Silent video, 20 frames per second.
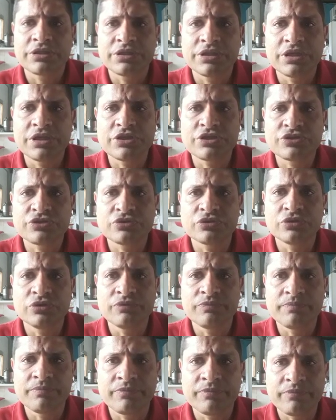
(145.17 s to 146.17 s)
They
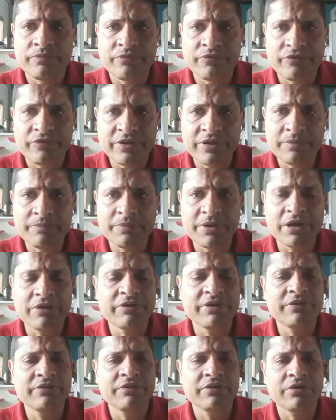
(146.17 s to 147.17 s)
should feel
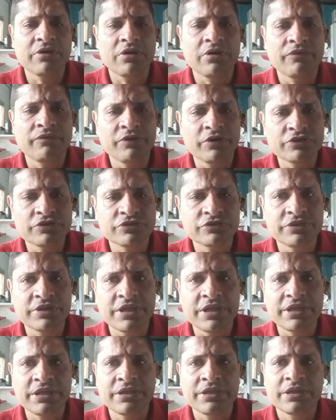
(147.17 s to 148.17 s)
very
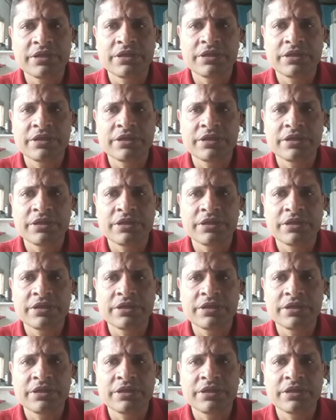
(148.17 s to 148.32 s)
fortunate